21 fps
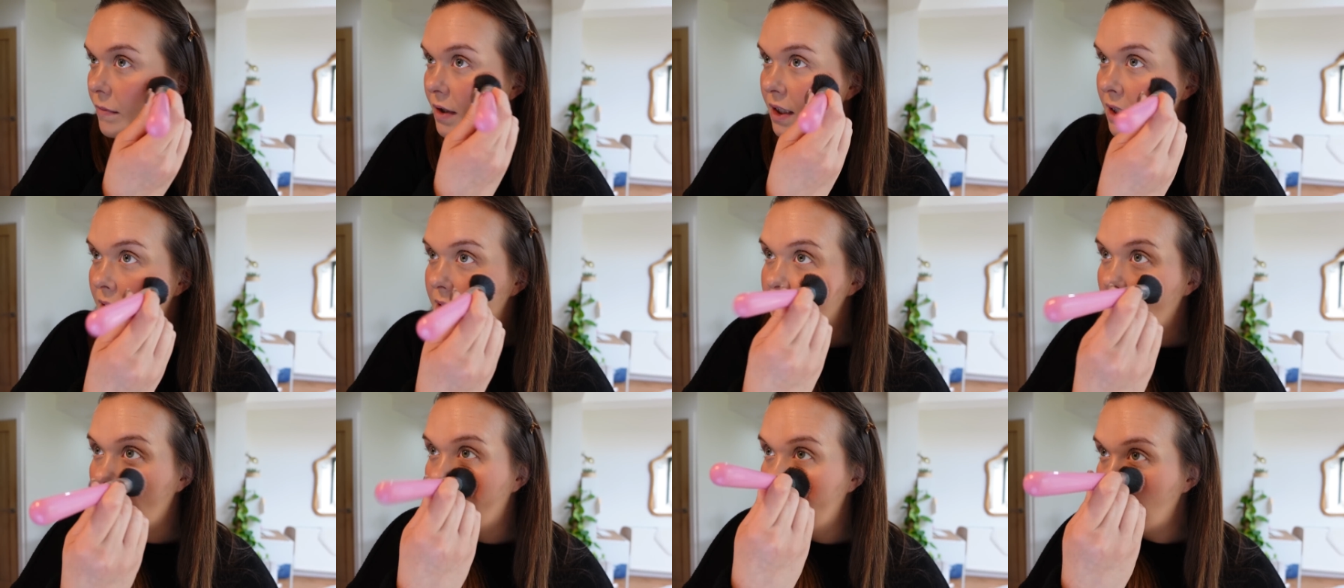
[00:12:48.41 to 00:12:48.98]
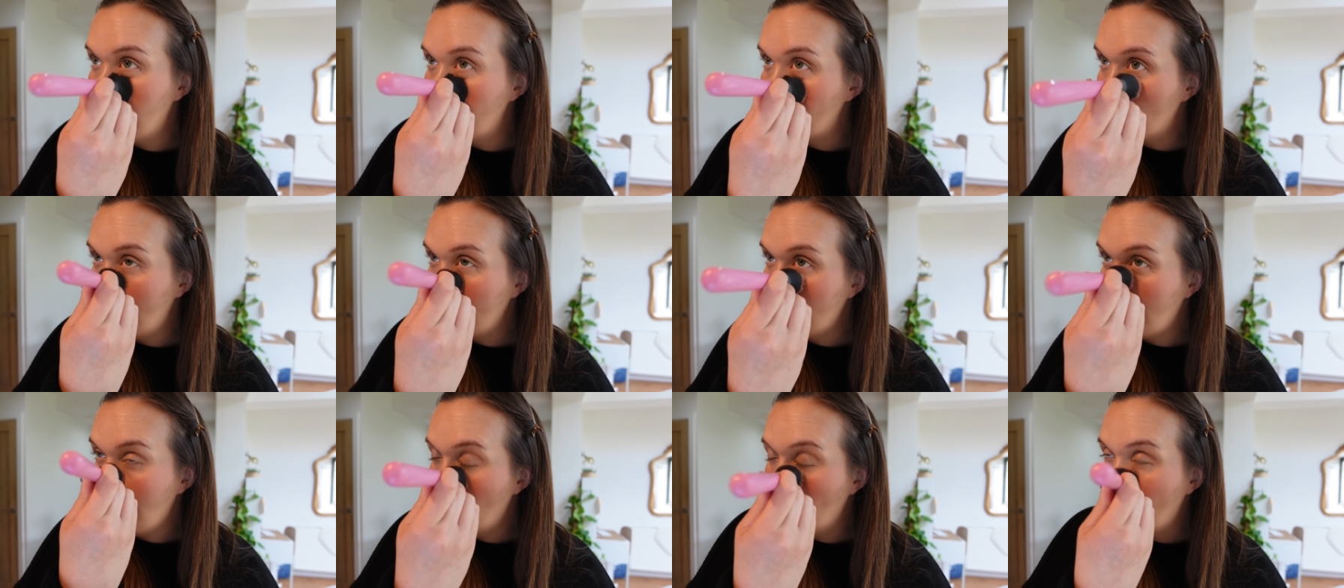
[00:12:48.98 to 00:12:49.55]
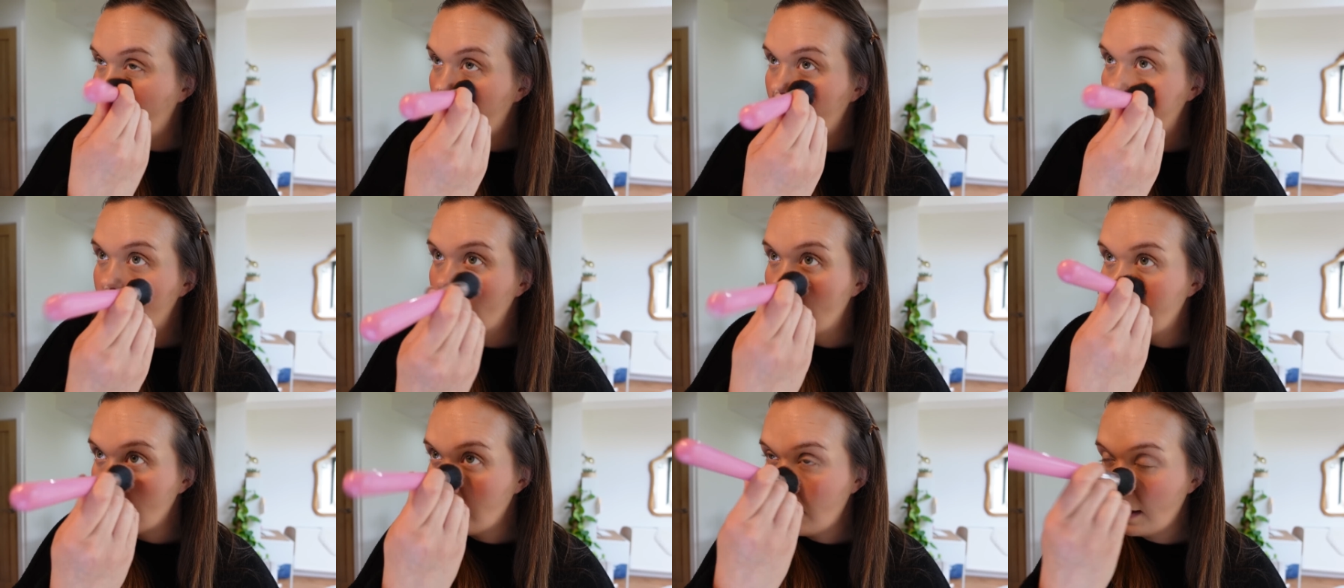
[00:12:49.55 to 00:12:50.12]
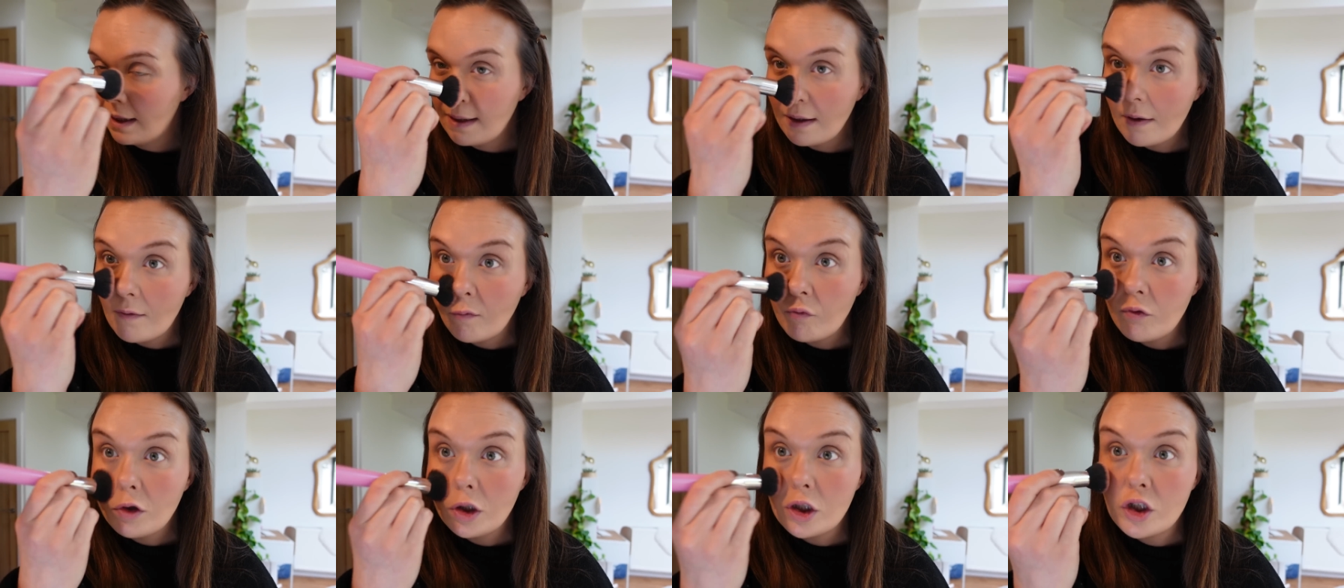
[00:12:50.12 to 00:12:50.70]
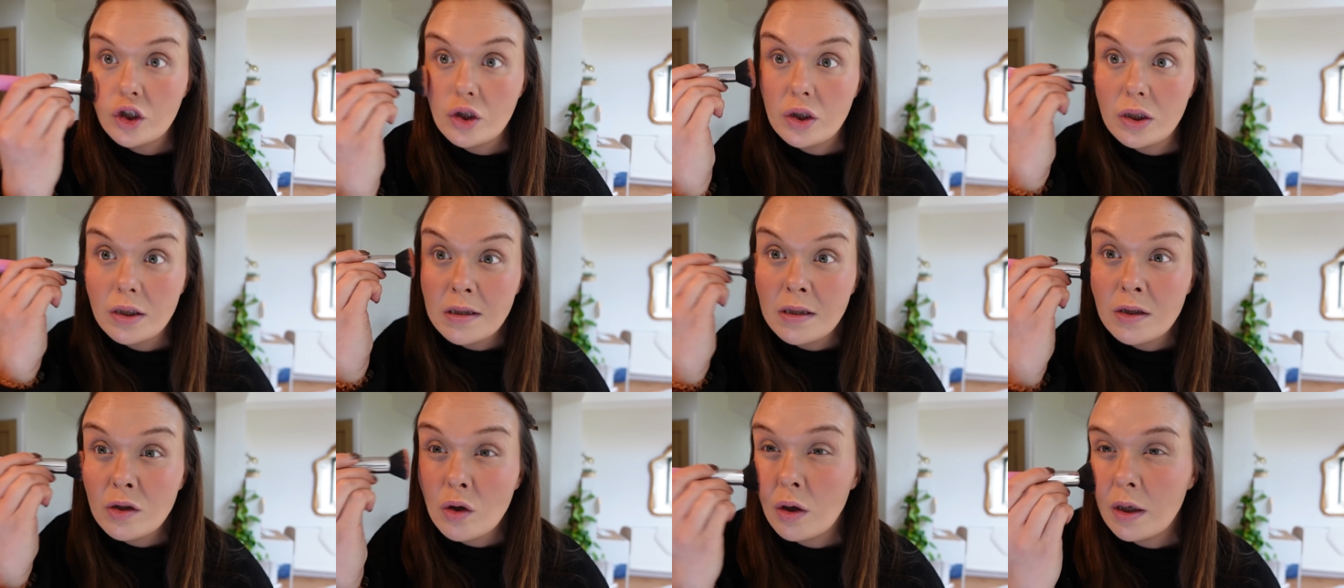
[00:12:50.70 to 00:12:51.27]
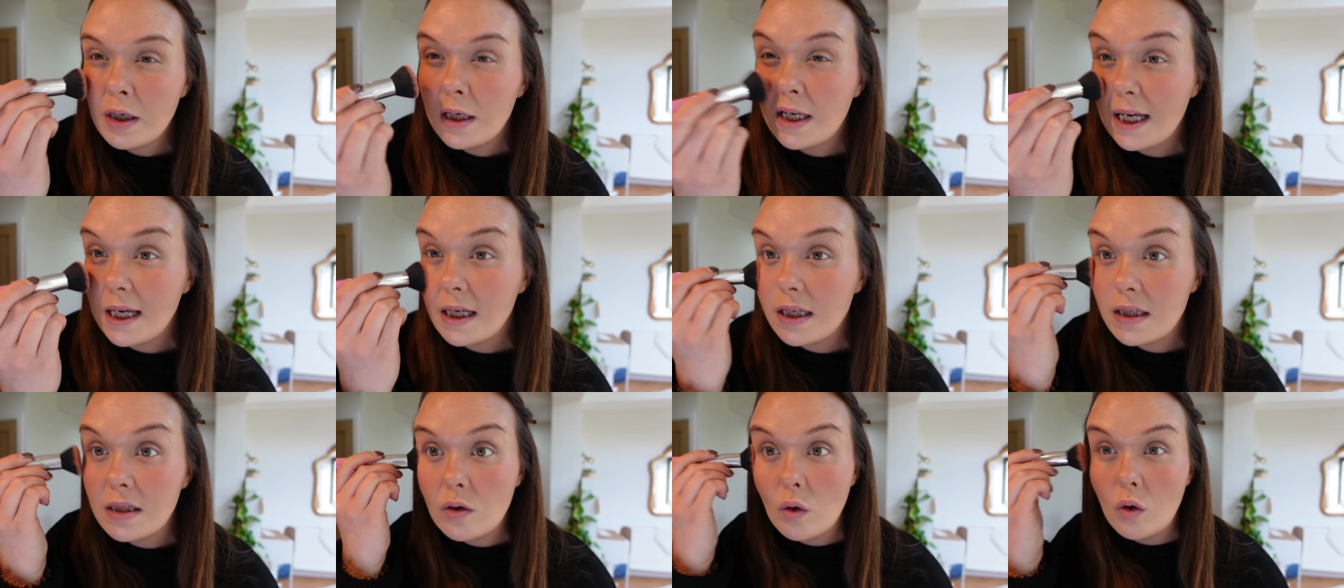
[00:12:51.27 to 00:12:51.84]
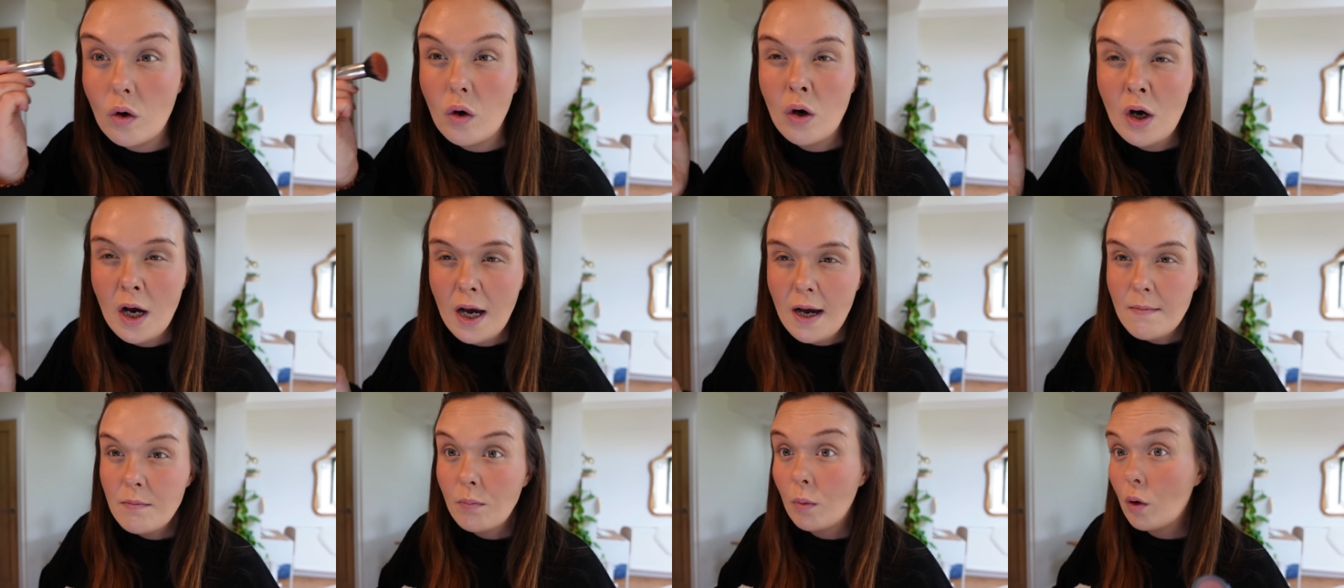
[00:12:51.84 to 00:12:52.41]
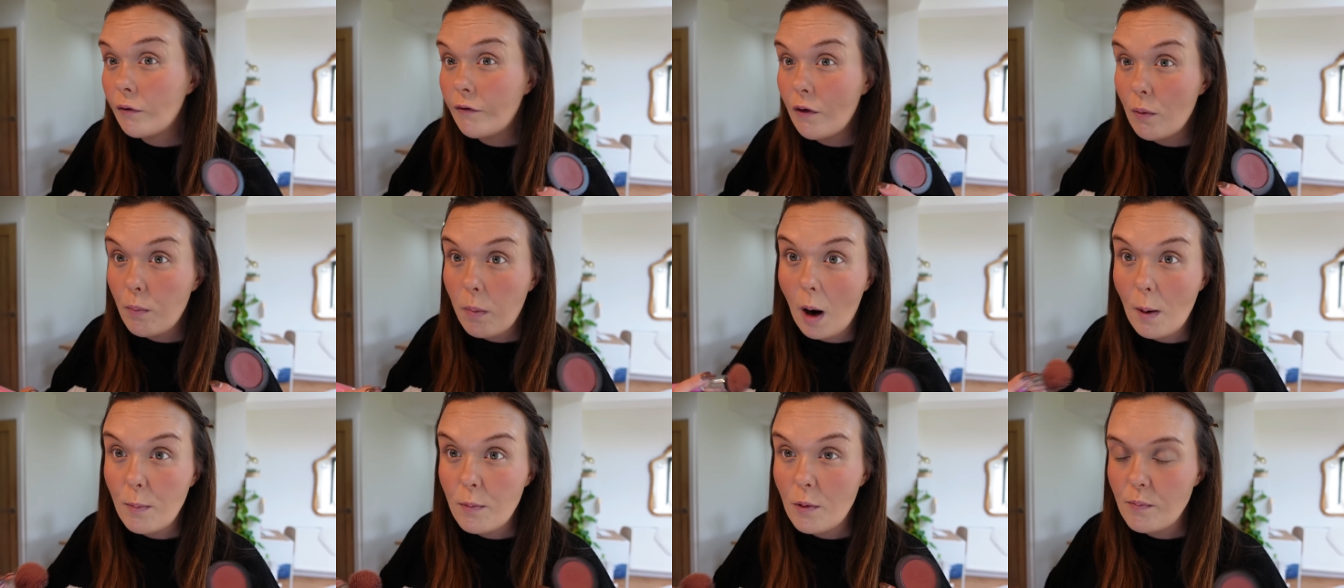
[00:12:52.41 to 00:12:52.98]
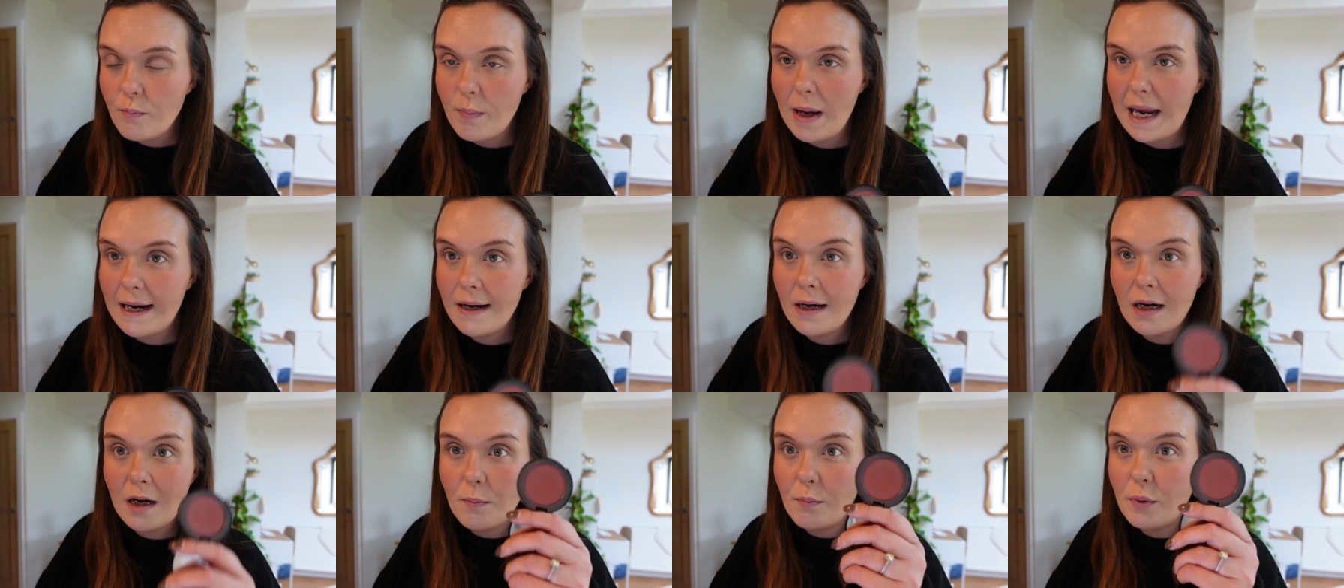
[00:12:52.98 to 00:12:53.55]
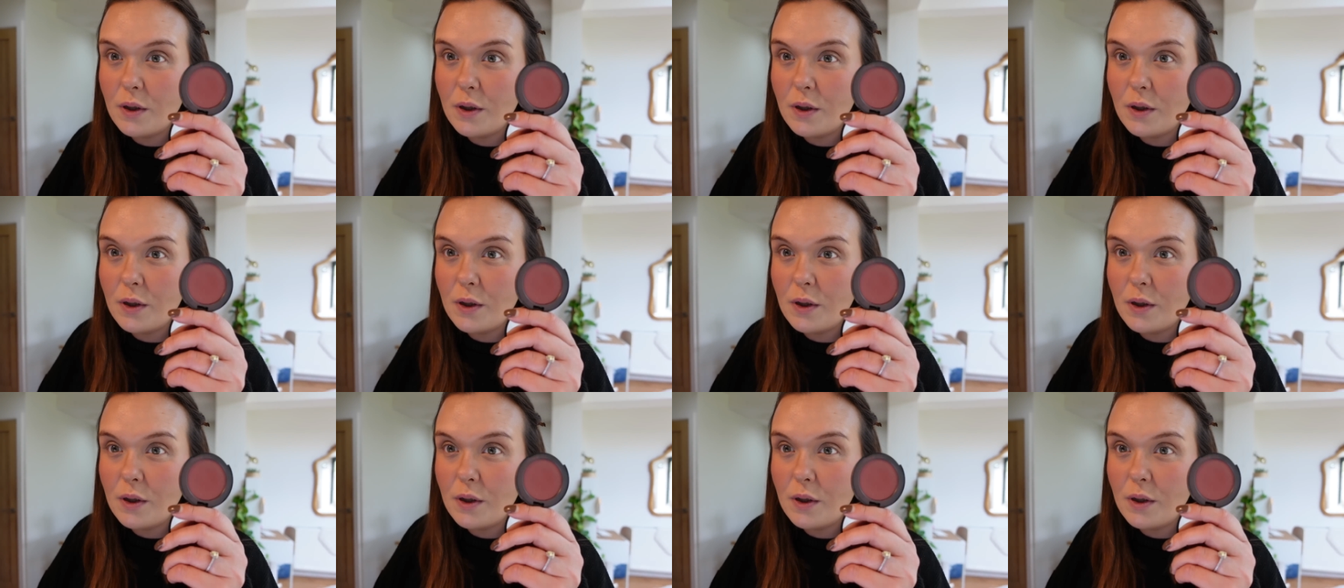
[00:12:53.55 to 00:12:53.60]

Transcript: it's kind of like I want to look like flushed and sun-kissed, or more of a proper pink.